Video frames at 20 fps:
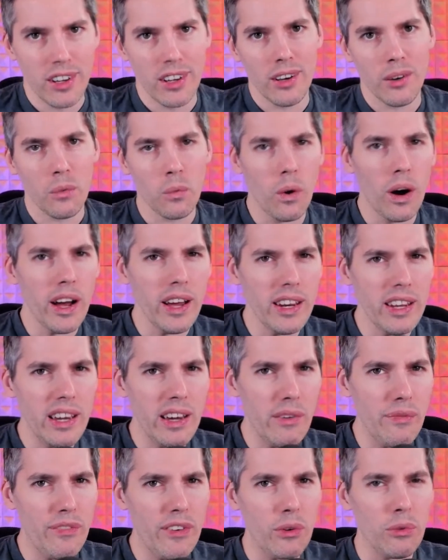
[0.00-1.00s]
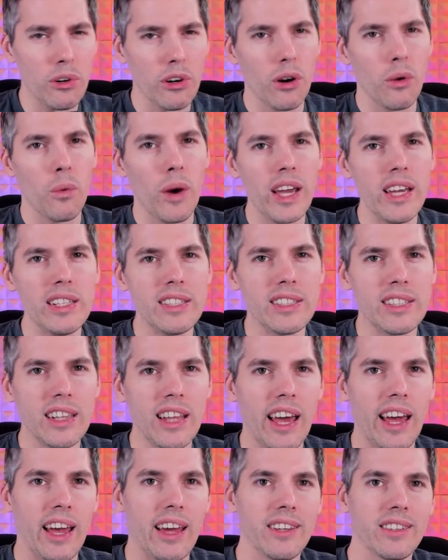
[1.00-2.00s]
What if it were a
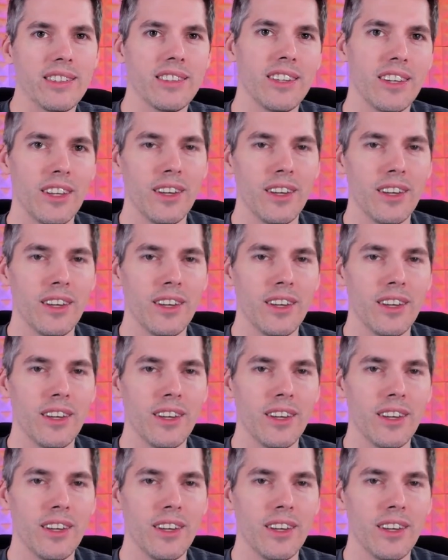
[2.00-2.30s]
wasteland?